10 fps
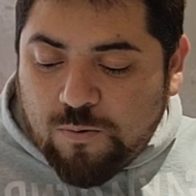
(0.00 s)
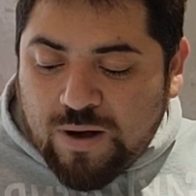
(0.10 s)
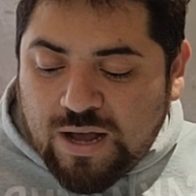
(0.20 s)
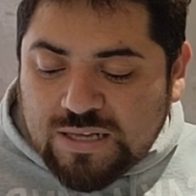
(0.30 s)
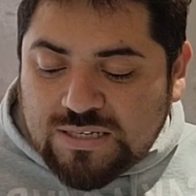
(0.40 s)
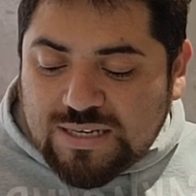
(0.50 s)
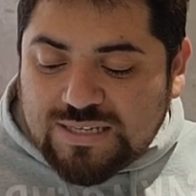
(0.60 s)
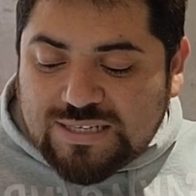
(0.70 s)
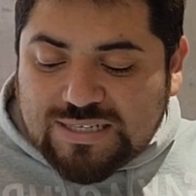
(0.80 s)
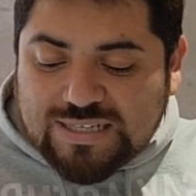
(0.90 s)
was
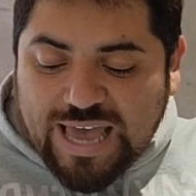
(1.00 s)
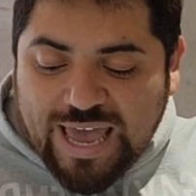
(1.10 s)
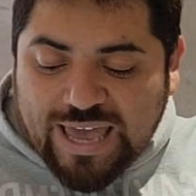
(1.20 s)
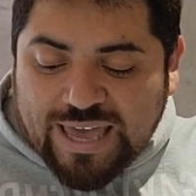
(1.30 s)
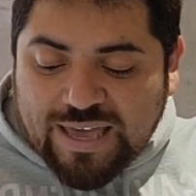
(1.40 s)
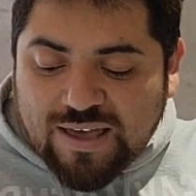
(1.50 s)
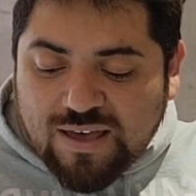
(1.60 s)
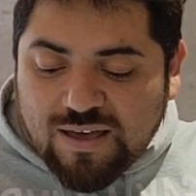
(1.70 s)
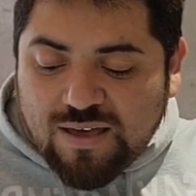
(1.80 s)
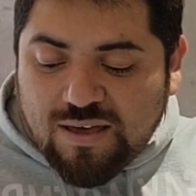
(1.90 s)
saying,
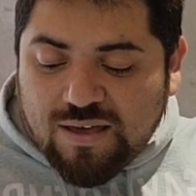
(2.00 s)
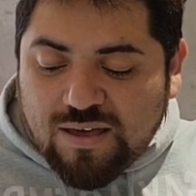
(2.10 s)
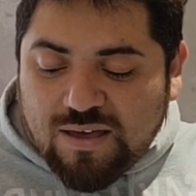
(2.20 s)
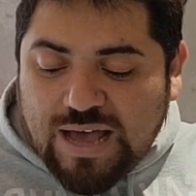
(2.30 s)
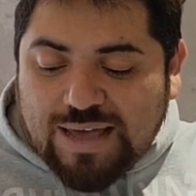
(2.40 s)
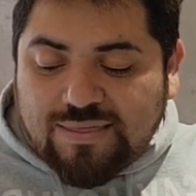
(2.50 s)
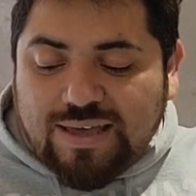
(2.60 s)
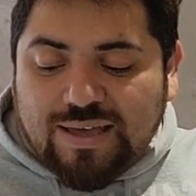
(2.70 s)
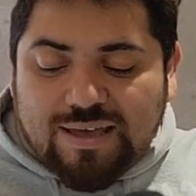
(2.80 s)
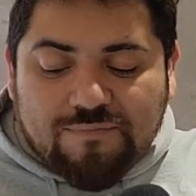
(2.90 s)
I
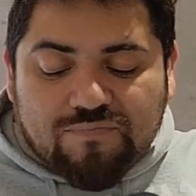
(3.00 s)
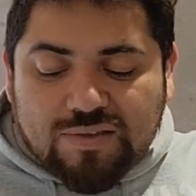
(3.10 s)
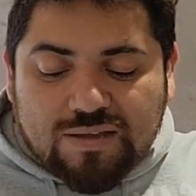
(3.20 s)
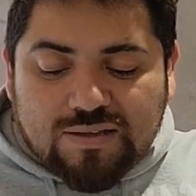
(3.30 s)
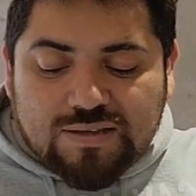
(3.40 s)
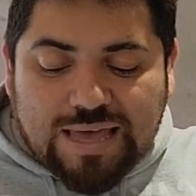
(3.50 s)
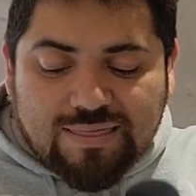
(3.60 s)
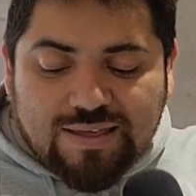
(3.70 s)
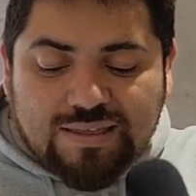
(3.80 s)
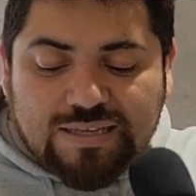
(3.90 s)
think, I
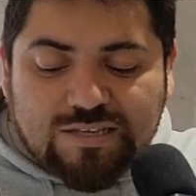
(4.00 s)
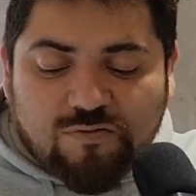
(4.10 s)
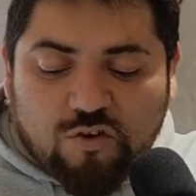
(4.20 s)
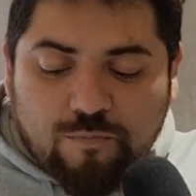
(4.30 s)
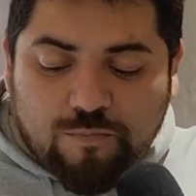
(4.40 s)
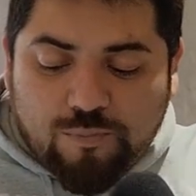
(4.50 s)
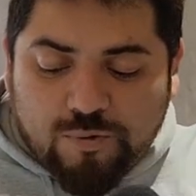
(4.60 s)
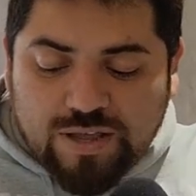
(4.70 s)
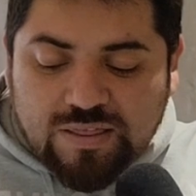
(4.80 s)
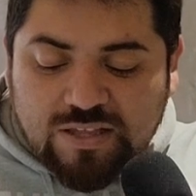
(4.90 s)
think this is from
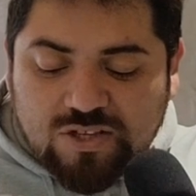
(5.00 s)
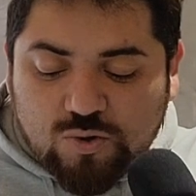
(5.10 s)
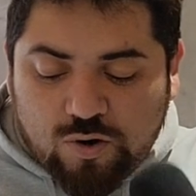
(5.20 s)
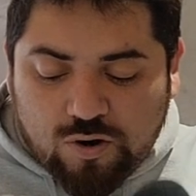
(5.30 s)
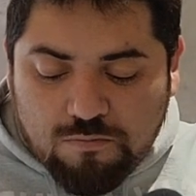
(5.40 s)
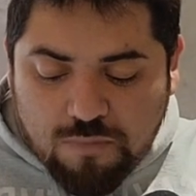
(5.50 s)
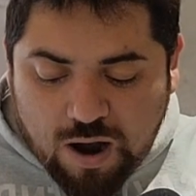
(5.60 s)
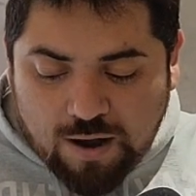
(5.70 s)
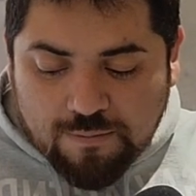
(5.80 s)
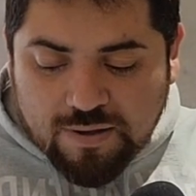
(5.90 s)
Britney to her
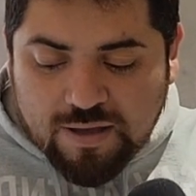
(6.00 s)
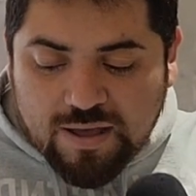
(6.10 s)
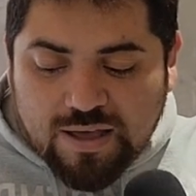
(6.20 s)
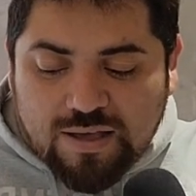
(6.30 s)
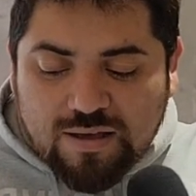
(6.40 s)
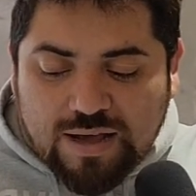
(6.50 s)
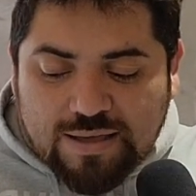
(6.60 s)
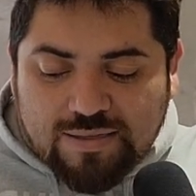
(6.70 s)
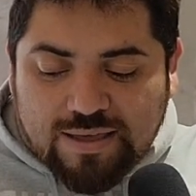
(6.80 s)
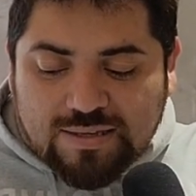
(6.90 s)
mom.
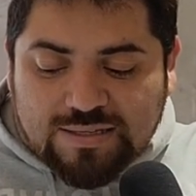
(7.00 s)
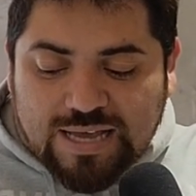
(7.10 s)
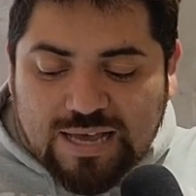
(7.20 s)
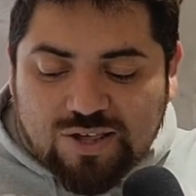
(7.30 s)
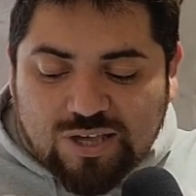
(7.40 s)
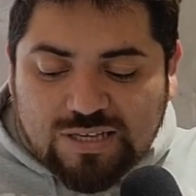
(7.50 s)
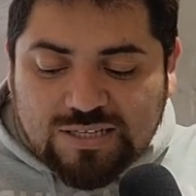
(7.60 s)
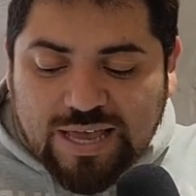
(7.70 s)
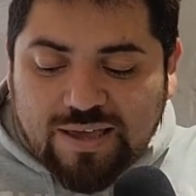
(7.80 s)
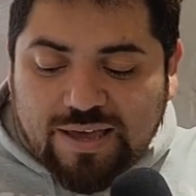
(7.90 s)
I think she's
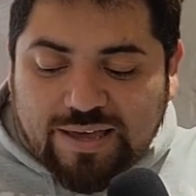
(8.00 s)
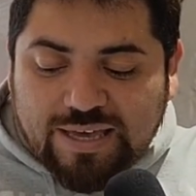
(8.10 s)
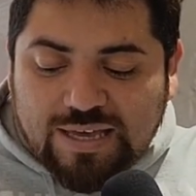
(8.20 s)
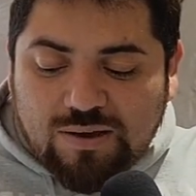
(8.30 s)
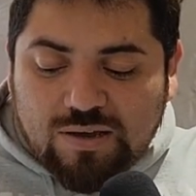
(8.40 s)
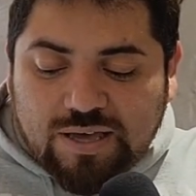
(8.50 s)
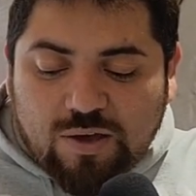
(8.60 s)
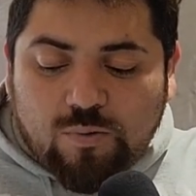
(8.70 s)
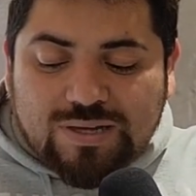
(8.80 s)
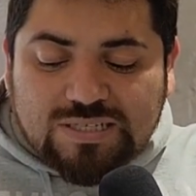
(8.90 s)
saying he
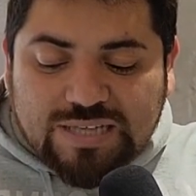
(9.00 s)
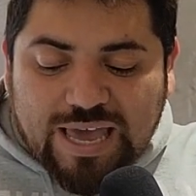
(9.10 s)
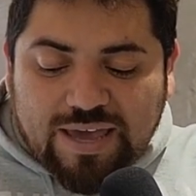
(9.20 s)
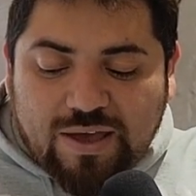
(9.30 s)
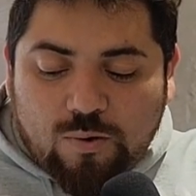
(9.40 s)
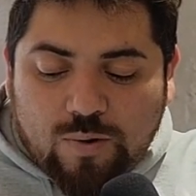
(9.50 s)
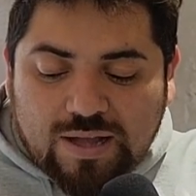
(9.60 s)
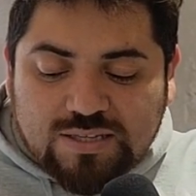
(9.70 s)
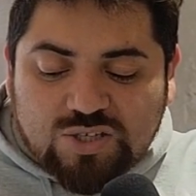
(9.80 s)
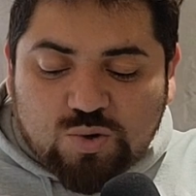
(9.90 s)
he was saying he
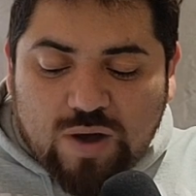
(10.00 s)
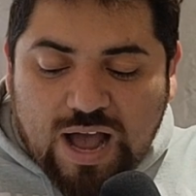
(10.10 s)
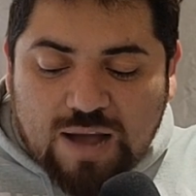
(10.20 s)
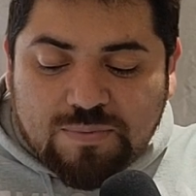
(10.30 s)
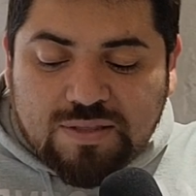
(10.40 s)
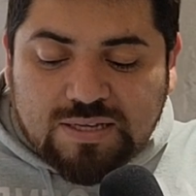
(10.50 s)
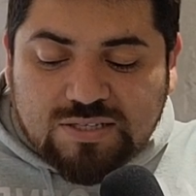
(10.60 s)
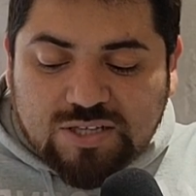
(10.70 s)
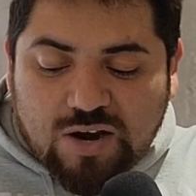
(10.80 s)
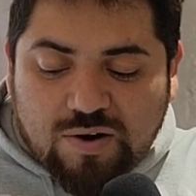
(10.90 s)
wants to up the
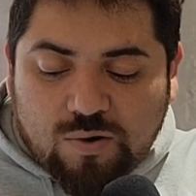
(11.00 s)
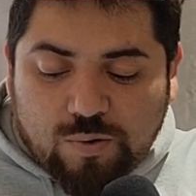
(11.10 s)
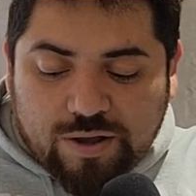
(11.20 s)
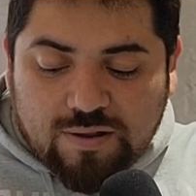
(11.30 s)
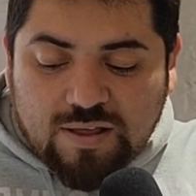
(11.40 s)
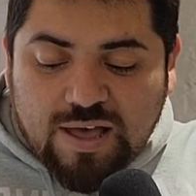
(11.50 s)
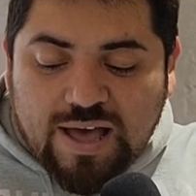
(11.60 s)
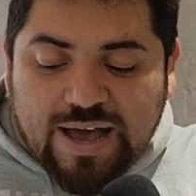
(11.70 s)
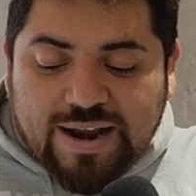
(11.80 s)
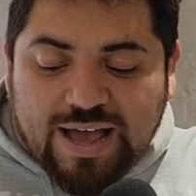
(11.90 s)
Seroquel,
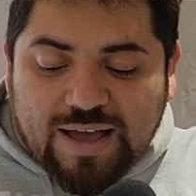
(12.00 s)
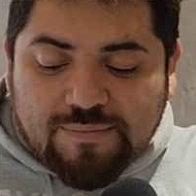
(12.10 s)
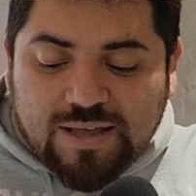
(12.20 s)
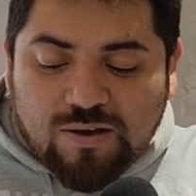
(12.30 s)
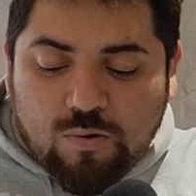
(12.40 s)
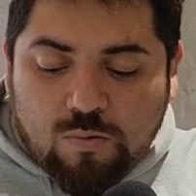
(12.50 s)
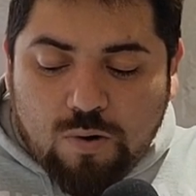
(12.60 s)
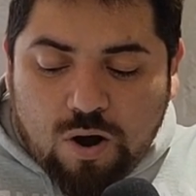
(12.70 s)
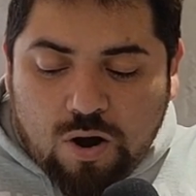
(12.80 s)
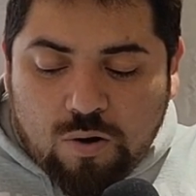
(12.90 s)
and I'm like,
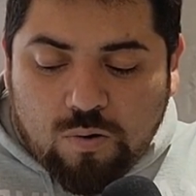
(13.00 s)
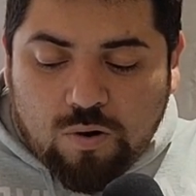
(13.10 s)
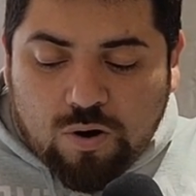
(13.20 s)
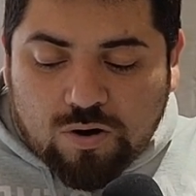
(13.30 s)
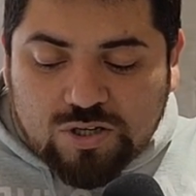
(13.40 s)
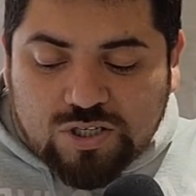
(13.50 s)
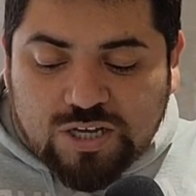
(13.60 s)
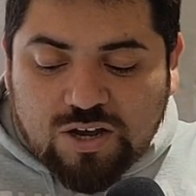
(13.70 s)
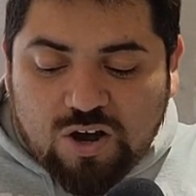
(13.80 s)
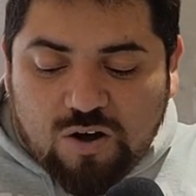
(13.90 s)
whoa,
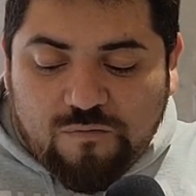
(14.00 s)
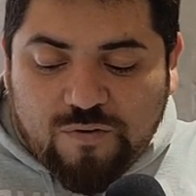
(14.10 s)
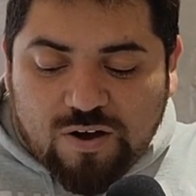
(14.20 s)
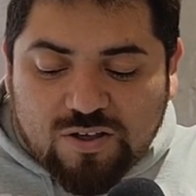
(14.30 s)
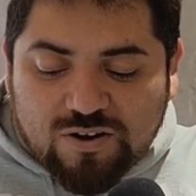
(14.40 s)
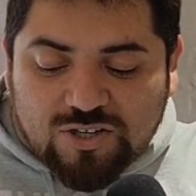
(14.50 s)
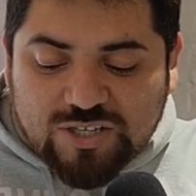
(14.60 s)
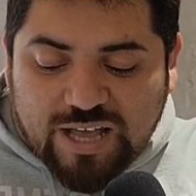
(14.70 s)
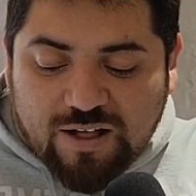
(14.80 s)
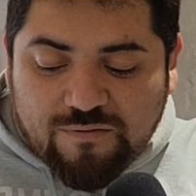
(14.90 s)
horsey, go fuck
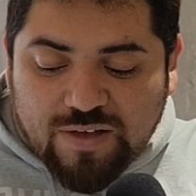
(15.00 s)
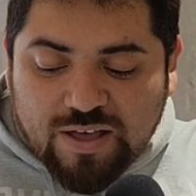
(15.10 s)
yourself.